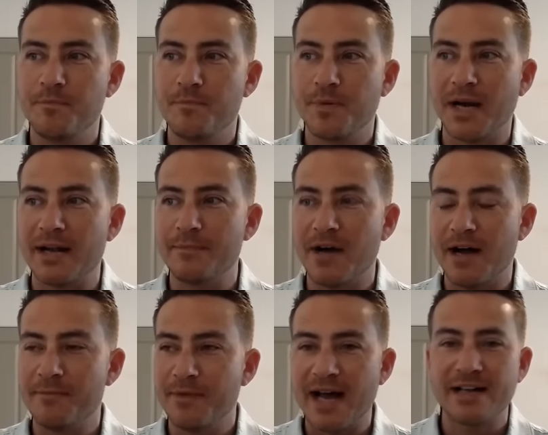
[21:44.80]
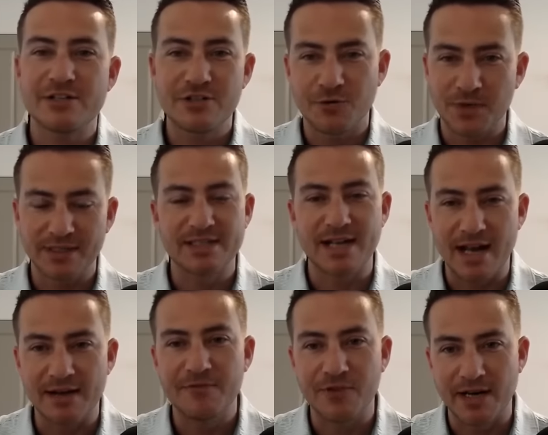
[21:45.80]
but I'm not sure what the
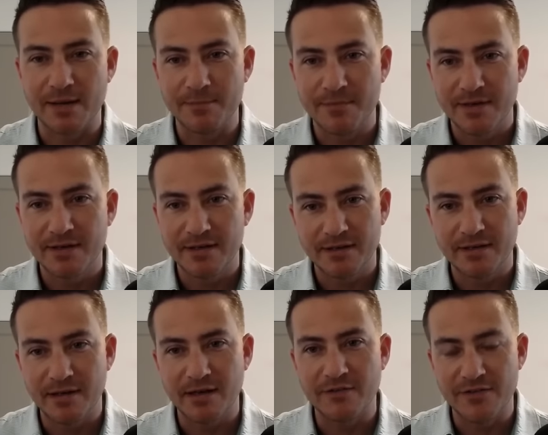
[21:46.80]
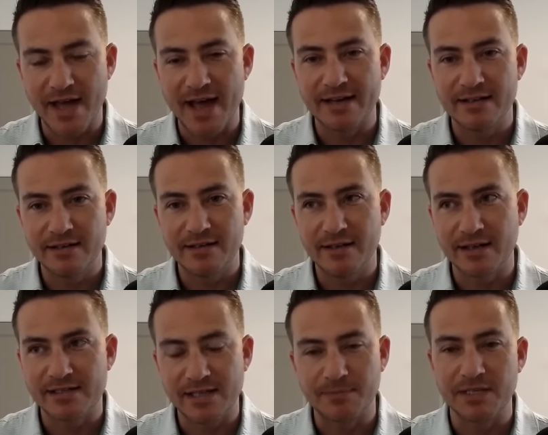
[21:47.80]
time frame of that
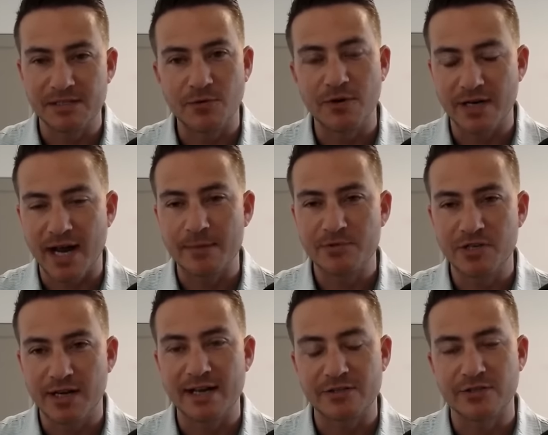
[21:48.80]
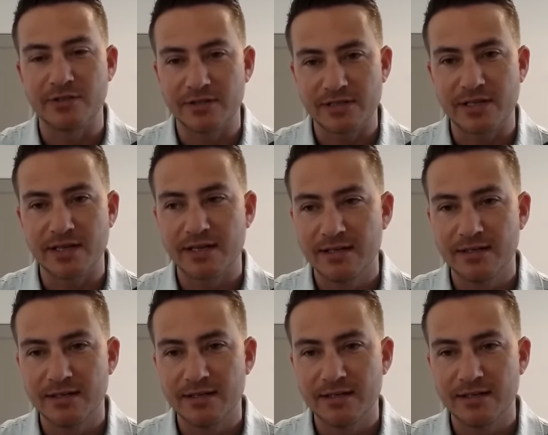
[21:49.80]
acceptance or adoption actually looks like.